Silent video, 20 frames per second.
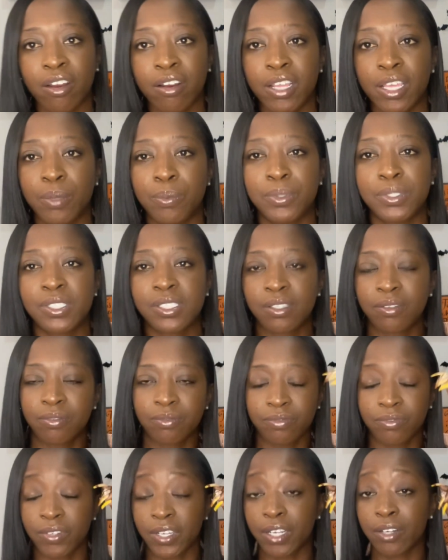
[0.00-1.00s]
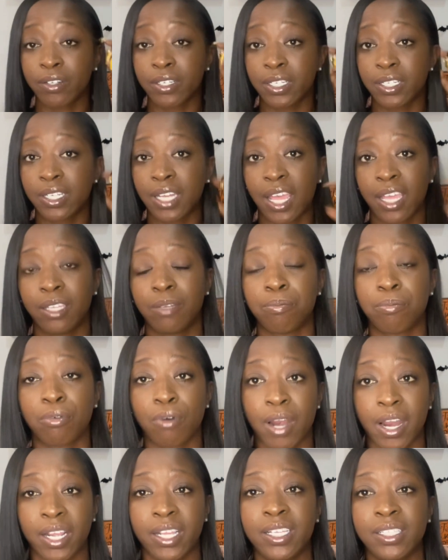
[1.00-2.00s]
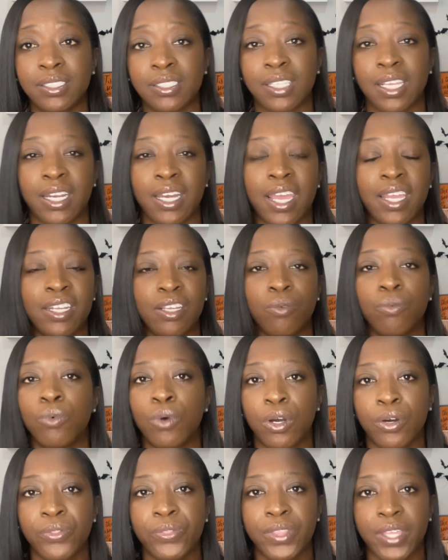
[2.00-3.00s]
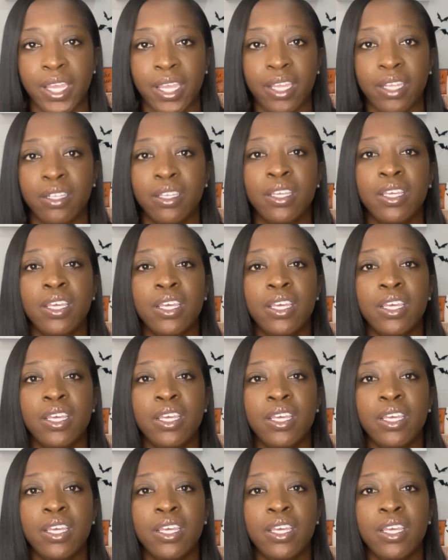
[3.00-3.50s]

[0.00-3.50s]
It was very like bright, and I didn't want that